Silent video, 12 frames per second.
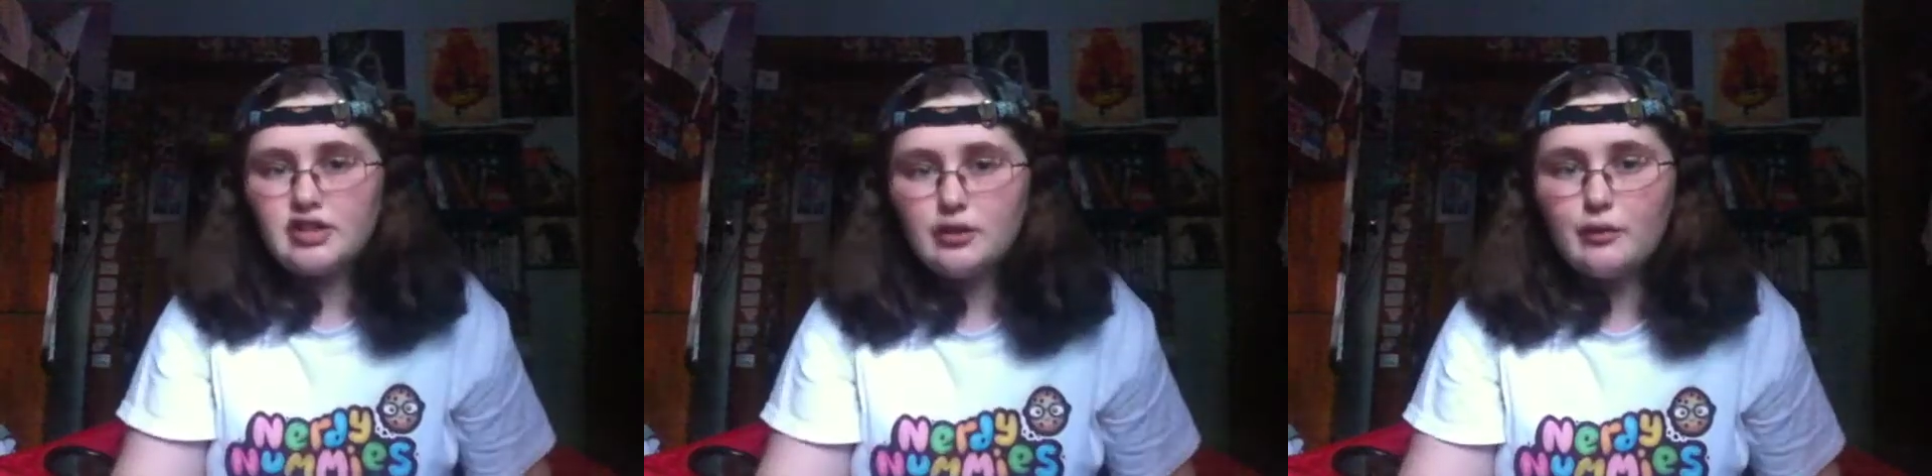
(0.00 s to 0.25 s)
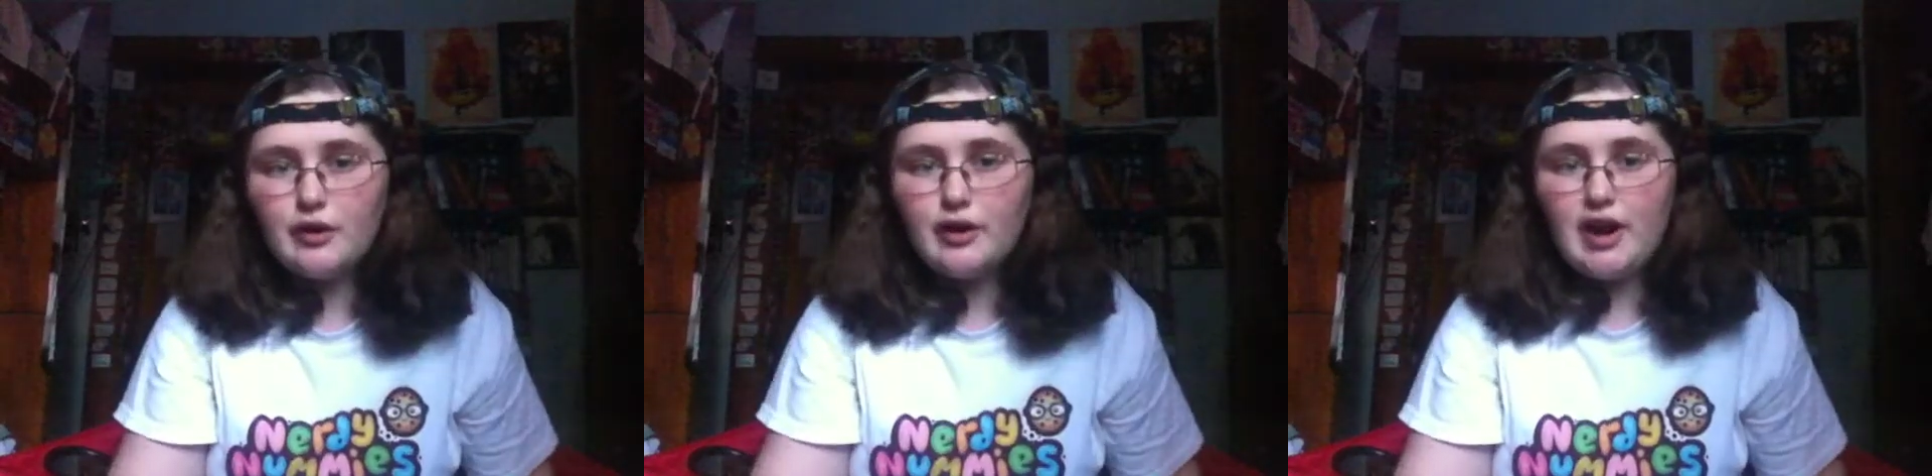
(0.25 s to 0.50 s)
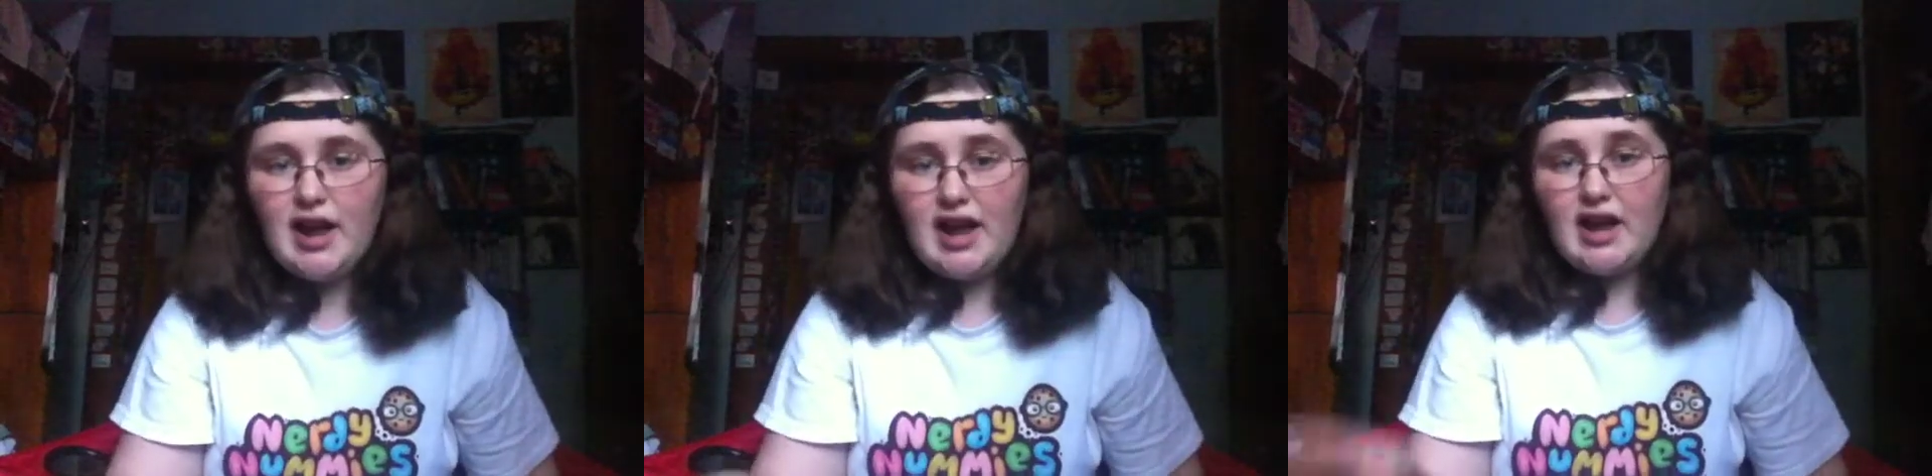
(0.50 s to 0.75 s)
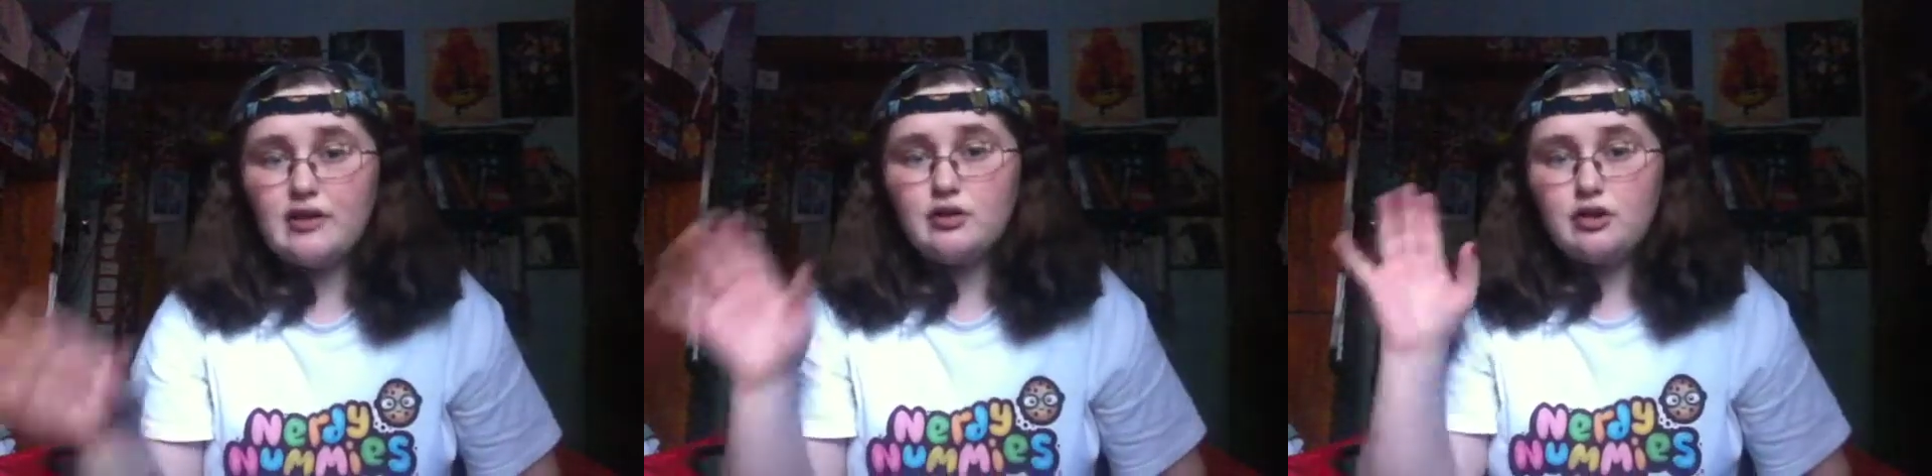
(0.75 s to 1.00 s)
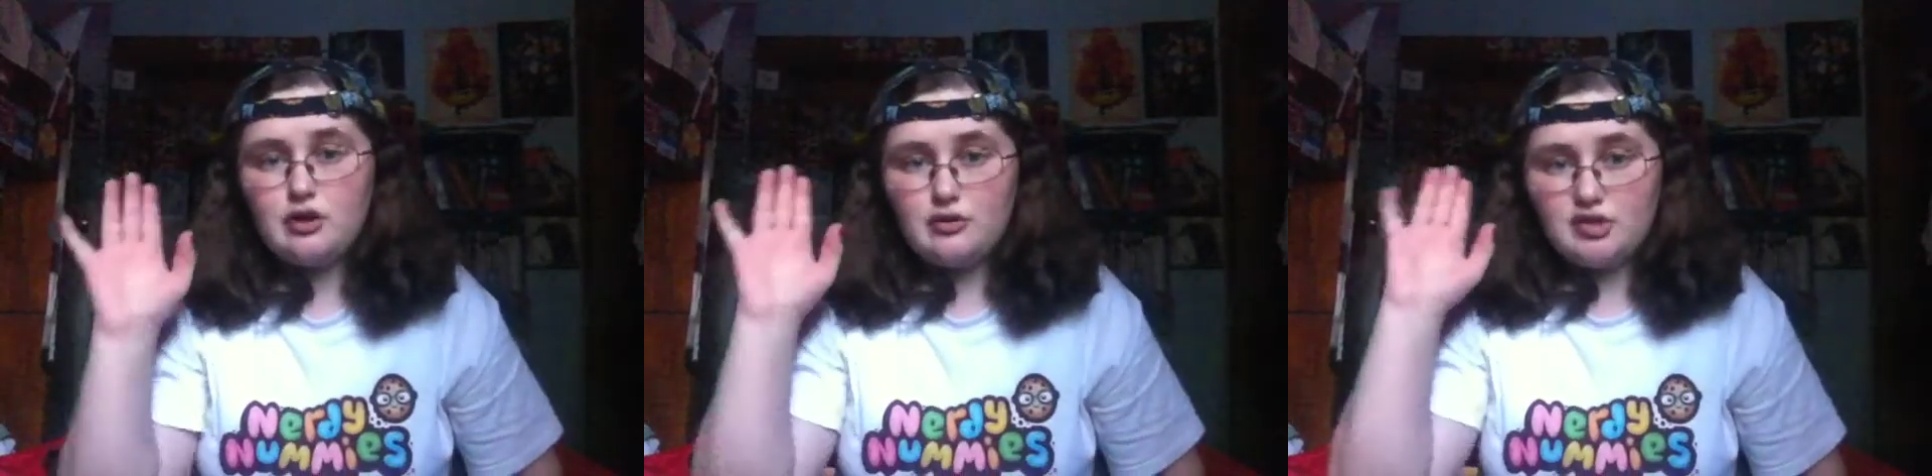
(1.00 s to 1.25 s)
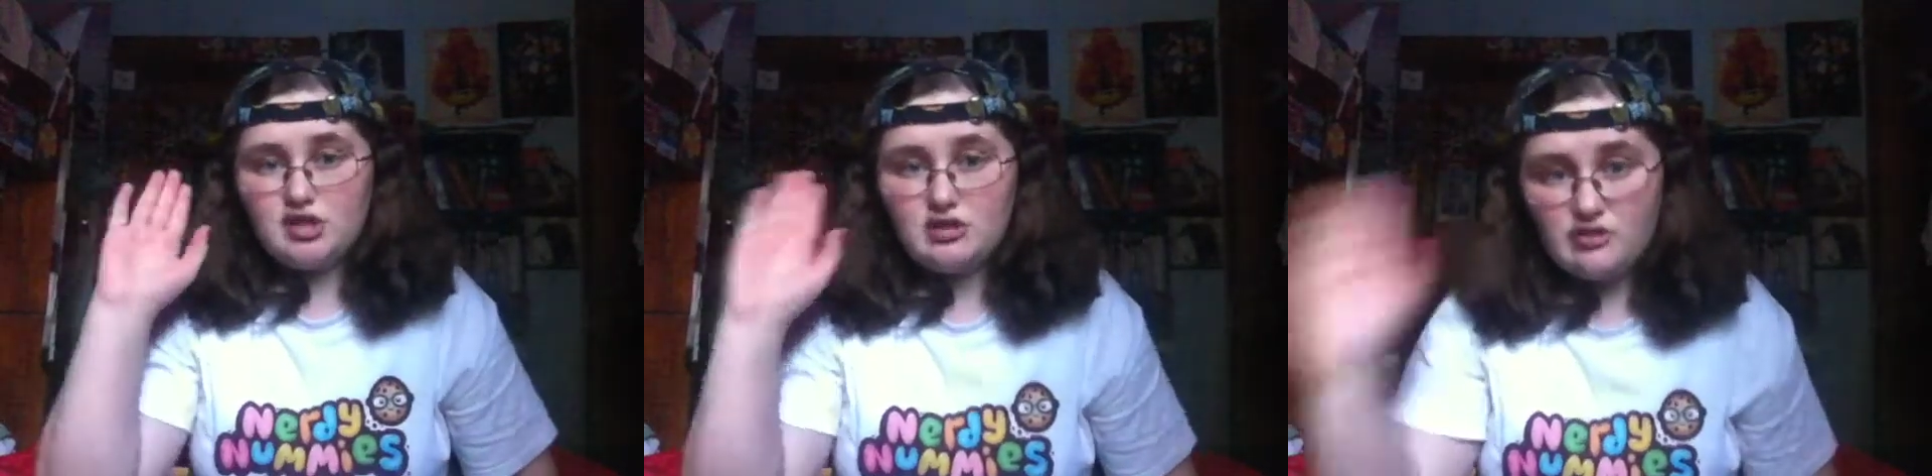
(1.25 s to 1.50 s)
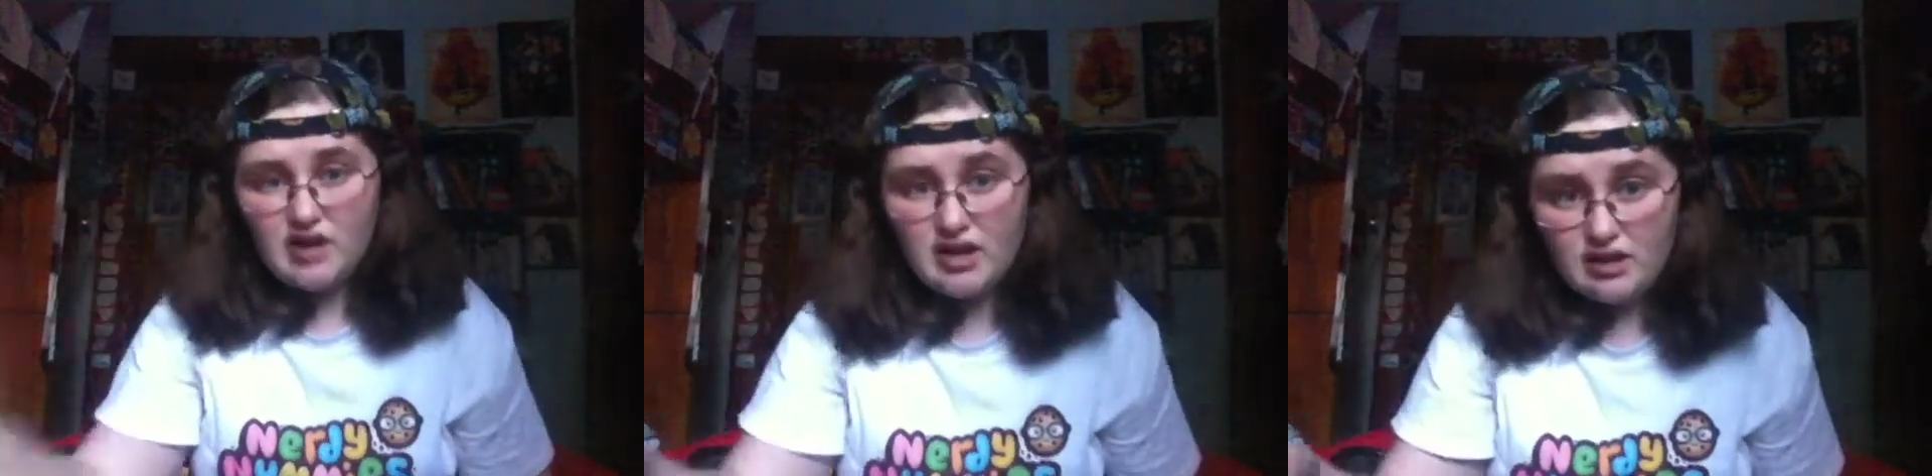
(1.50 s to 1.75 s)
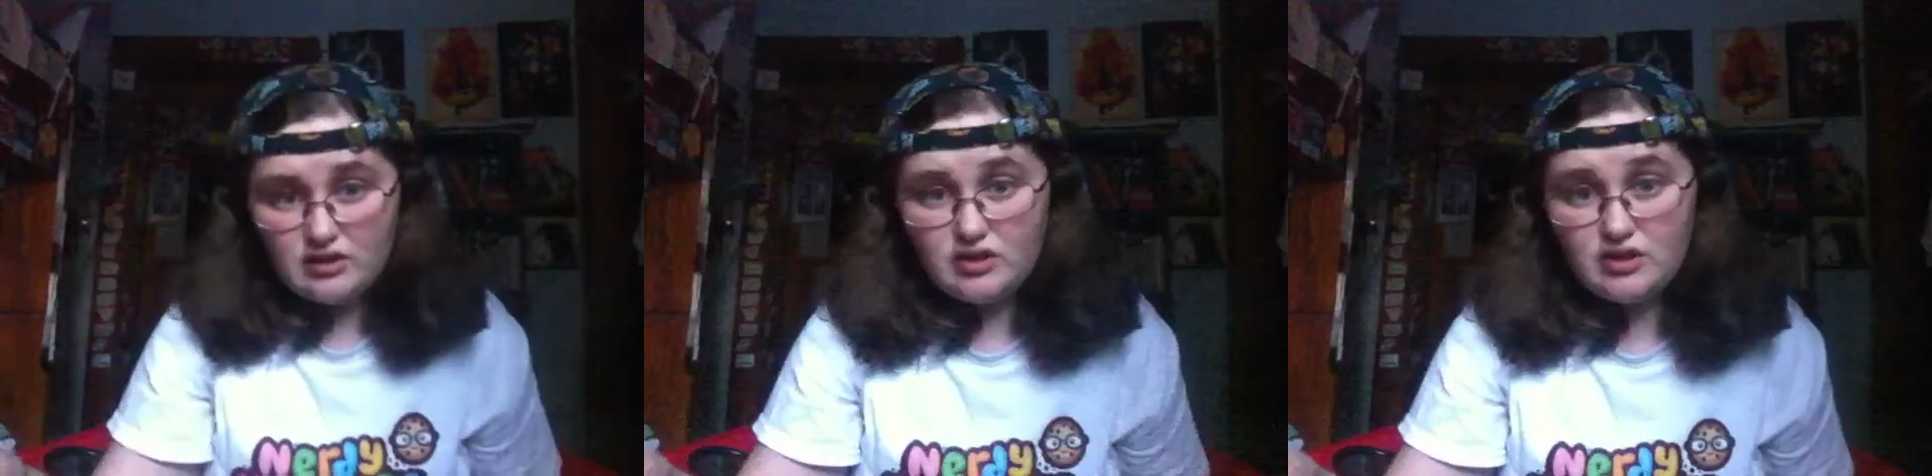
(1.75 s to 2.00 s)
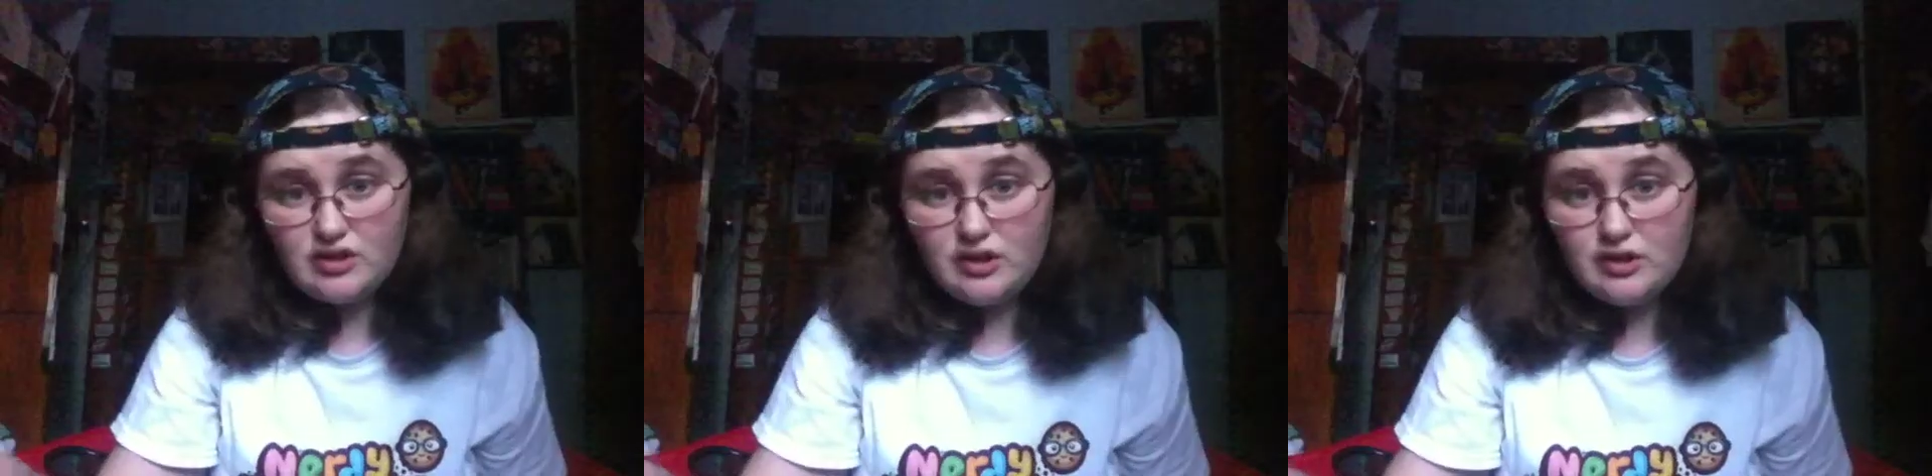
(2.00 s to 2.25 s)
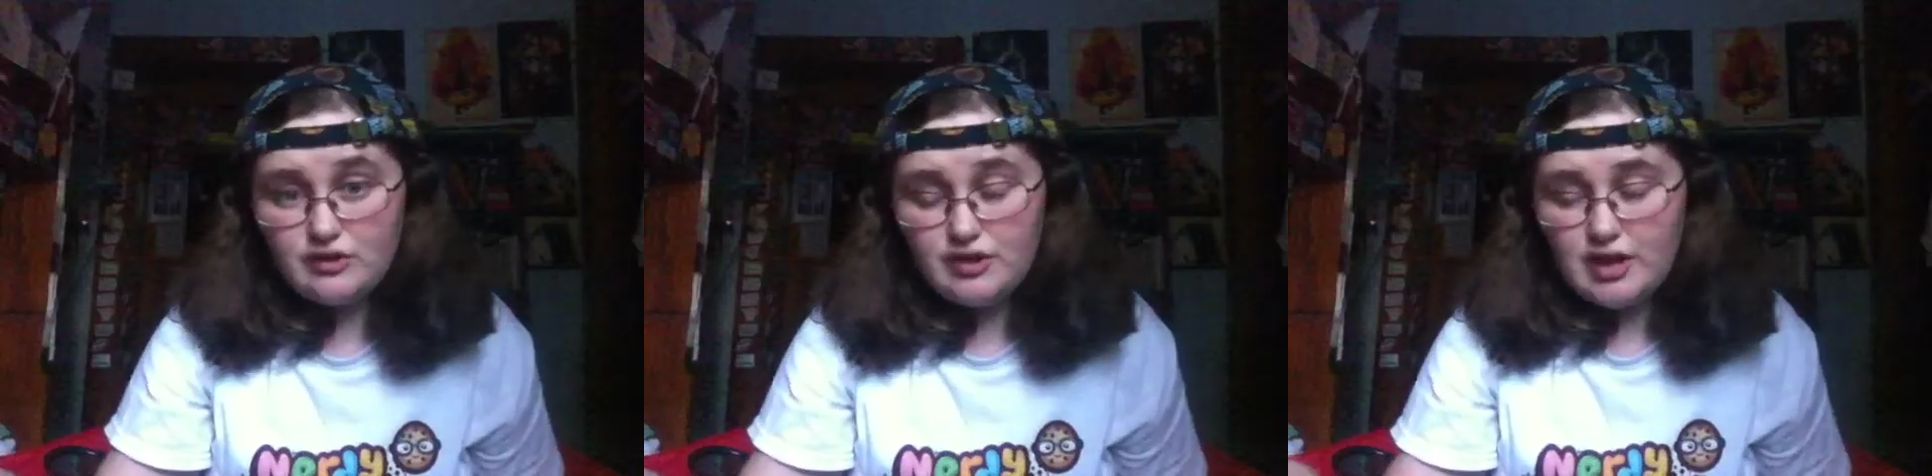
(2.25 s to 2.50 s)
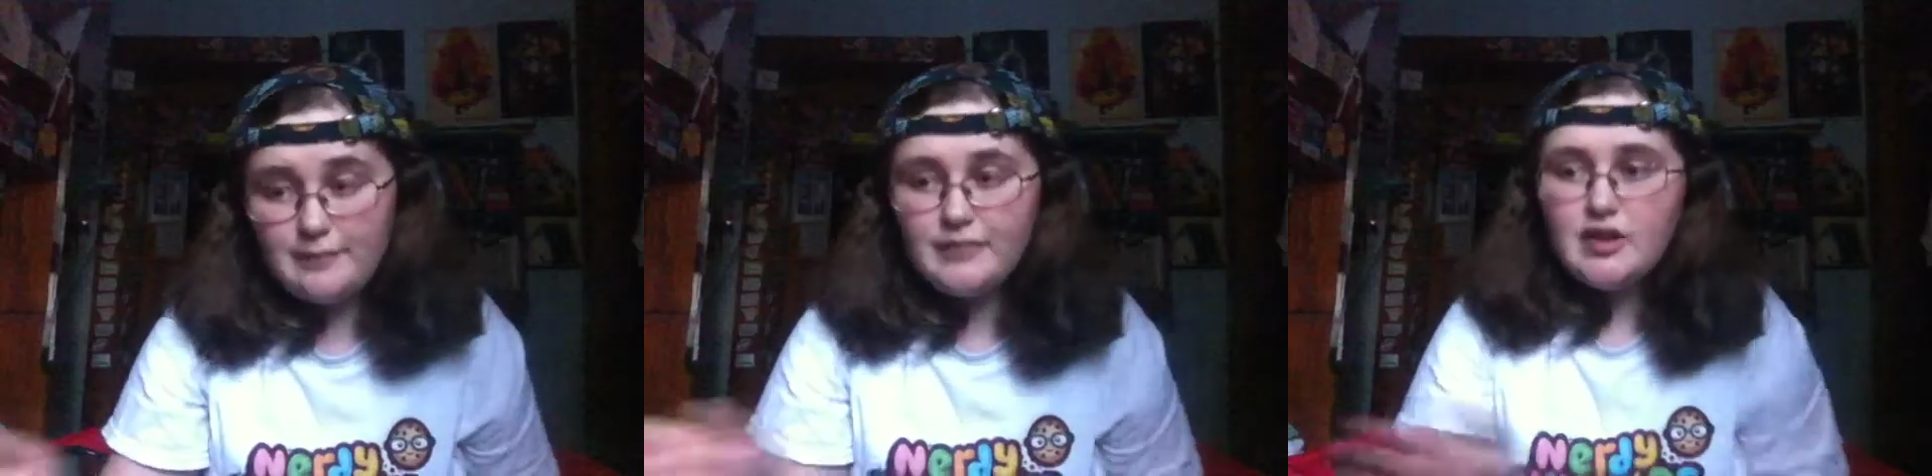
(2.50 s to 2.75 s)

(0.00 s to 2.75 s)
to where I had to go straight into surgery.